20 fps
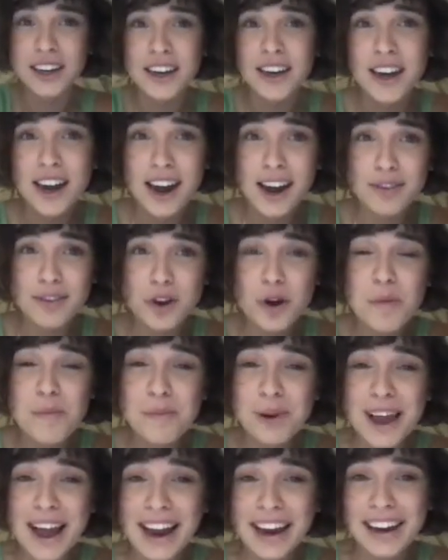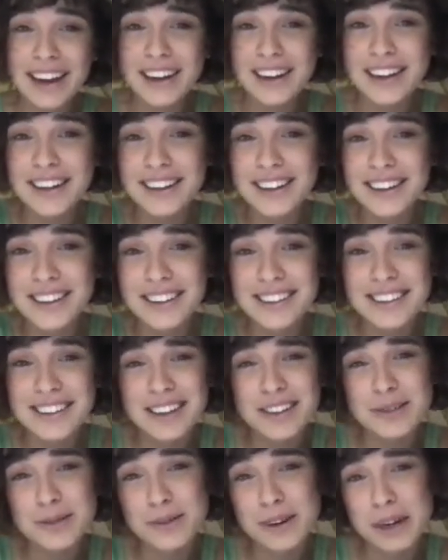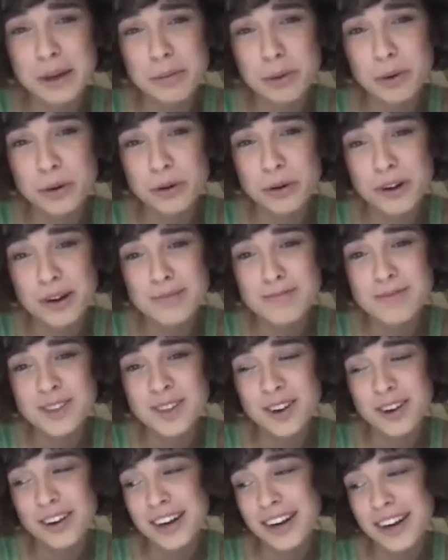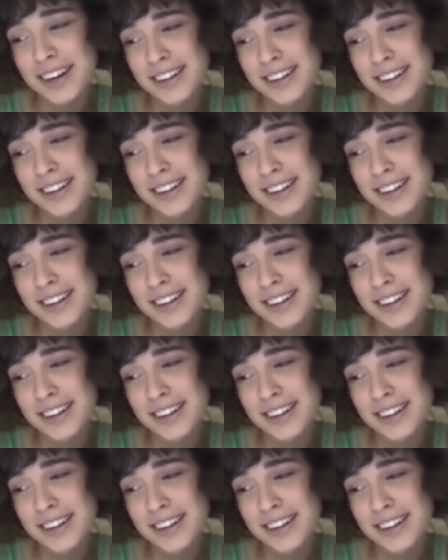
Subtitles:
I've gone blank. That's really poor. I'm sorry.